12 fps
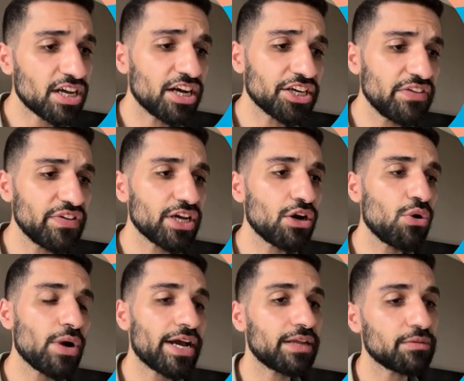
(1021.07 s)
give it a go
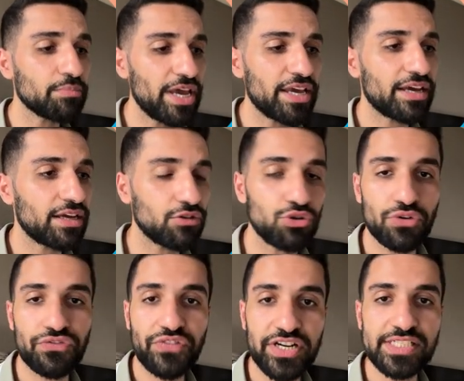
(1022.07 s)
and make your
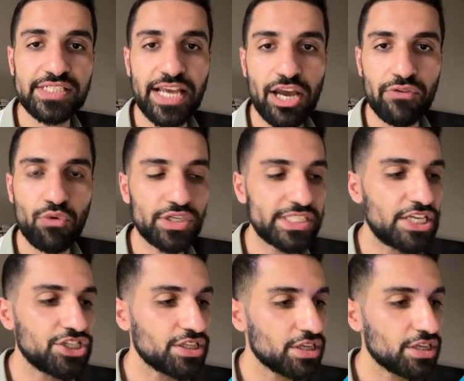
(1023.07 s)
first AI voice agent,